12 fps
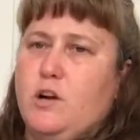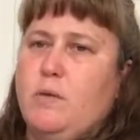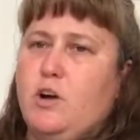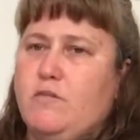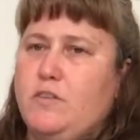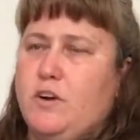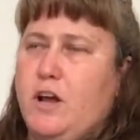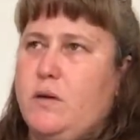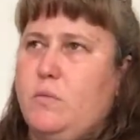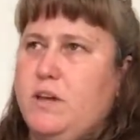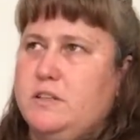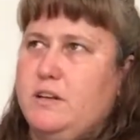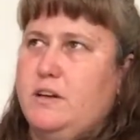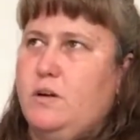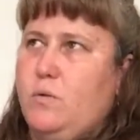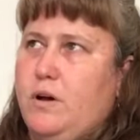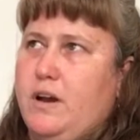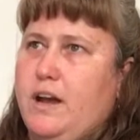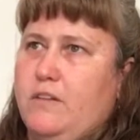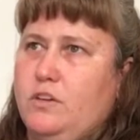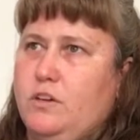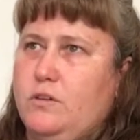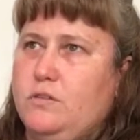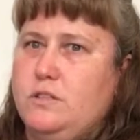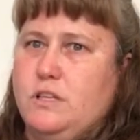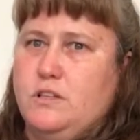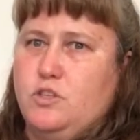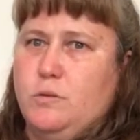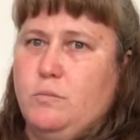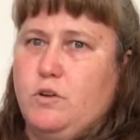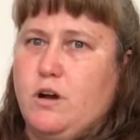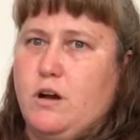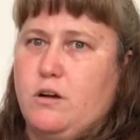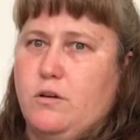I'll be gone for 9 weeks and I don't want to have to go see the ship doc